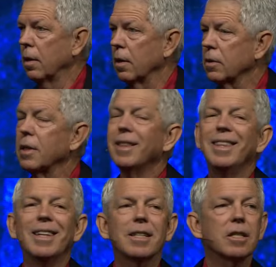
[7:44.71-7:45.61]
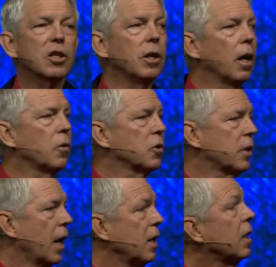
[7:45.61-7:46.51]
Now, see, this is the
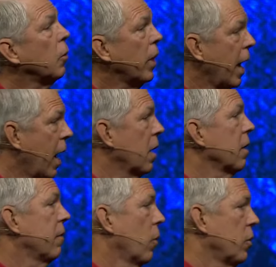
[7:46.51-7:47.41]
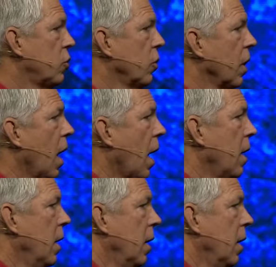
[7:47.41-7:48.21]
understanding that we had of the 4th of July.